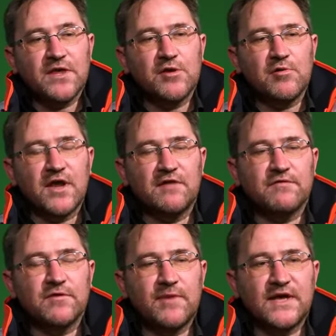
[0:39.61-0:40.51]
curating
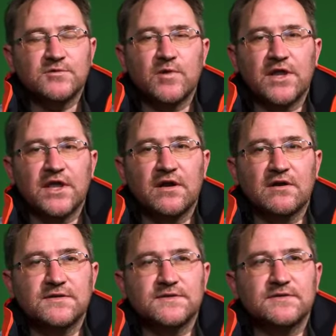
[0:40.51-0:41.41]
for the past 20
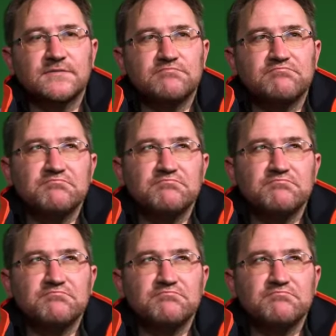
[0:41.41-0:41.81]
years,